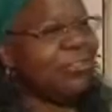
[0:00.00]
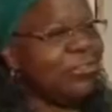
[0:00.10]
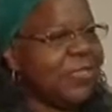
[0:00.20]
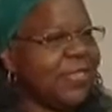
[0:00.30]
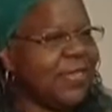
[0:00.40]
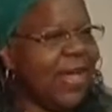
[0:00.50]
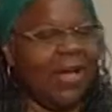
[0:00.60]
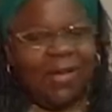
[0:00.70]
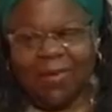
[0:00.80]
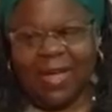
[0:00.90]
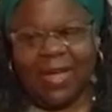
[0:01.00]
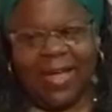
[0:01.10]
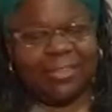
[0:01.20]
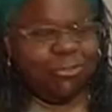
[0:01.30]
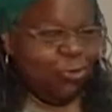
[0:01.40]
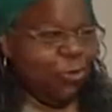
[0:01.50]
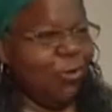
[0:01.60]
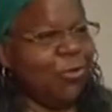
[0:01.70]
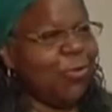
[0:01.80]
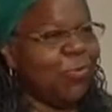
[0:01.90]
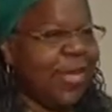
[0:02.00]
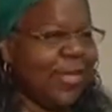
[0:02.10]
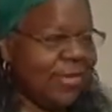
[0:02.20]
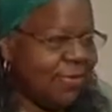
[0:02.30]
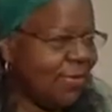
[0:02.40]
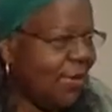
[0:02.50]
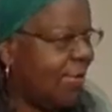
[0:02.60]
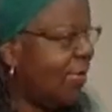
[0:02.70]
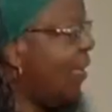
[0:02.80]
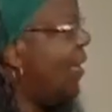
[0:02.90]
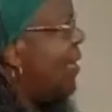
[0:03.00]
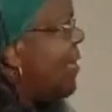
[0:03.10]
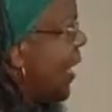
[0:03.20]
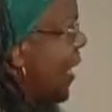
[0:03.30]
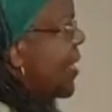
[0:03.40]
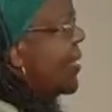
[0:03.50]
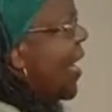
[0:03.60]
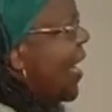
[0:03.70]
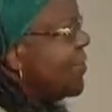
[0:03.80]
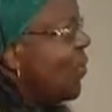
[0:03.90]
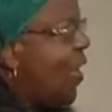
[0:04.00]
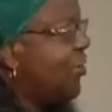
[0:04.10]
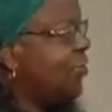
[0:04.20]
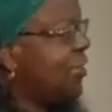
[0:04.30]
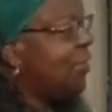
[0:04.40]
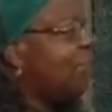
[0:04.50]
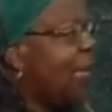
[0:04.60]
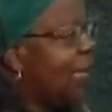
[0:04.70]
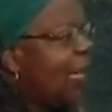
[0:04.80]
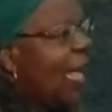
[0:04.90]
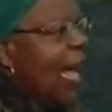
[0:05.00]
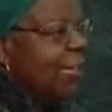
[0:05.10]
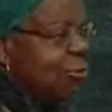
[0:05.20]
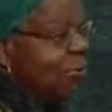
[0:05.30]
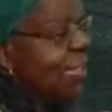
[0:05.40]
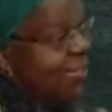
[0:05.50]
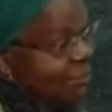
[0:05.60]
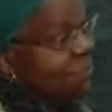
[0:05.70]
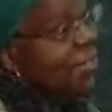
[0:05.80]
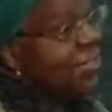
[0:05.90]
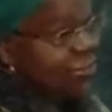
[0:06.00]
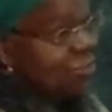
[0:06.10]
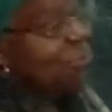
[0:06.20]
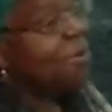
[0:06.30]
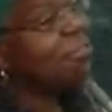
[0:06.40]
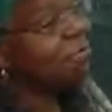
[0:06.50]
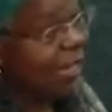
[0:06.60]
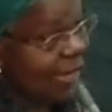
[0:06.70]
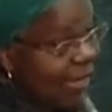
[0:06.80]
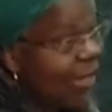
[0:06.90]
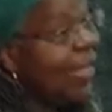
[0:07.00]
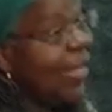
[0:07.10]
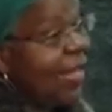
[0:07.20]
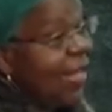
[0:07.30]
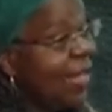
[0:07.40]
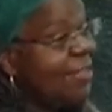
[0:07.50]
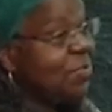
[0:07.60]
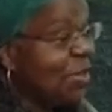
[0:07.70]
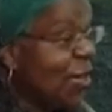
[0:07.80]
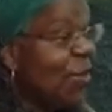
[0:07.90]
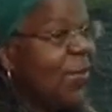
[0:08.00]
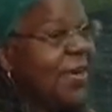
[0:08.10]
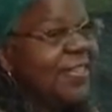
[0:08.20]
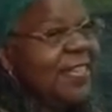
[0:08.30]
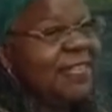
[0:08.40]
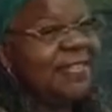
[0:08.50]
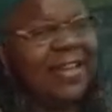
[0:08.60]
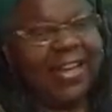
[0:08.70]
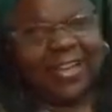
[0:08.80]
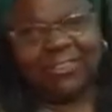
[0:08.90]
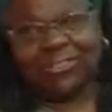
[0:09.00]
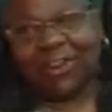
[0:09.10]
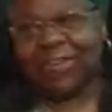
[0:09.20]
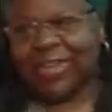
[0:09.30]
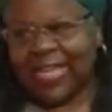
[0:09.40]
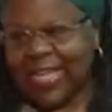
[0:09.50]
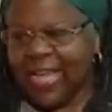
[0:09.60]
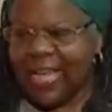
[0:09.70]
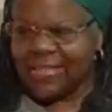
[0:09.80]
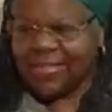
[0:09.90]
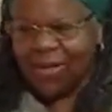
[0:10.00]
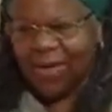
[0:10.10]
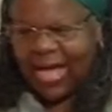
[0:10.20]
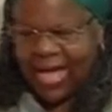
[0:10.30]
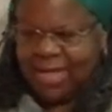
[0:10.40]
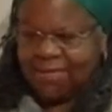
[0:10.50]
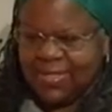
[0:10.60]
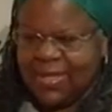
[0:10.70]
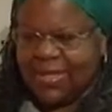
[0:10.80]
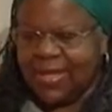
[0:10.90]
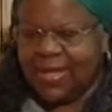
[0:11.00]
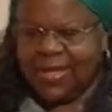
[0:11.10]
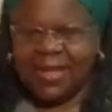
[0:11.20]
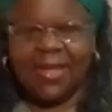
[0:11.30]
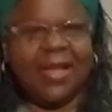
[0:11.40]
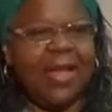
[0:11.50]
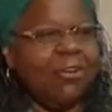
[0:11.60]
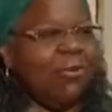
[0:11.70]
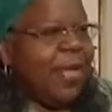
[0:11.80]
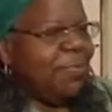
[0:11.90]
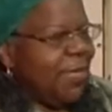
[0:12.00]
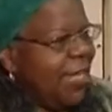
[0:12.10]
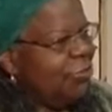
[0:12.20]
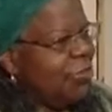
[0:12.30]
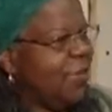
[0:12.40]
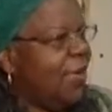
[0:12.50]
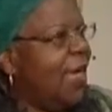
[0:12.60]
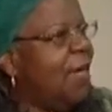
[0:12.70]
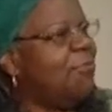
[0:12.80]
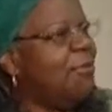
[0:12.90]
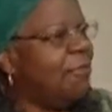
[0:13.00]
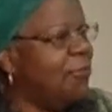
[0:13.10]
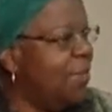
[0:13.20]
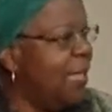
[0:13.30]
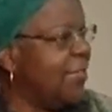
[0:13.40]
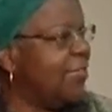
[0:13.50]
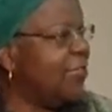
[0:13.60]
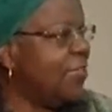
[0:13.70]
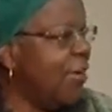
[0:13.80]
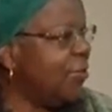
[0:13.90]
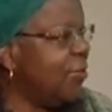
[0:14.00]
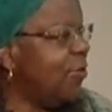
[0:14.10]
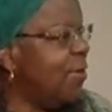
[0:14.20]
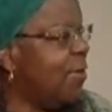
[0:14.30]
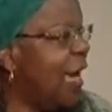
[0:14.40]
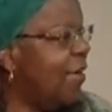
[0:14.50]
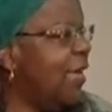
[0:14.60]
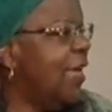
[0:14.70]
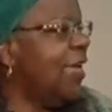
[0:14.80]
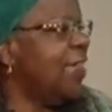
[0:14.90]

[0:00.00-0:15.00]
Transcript: you can tell, it's true you're waiting till the end to ask questions, but I do need to feel that you're with me as we go on this journey. So I have the great pleasure for a few minutes to talk to you about the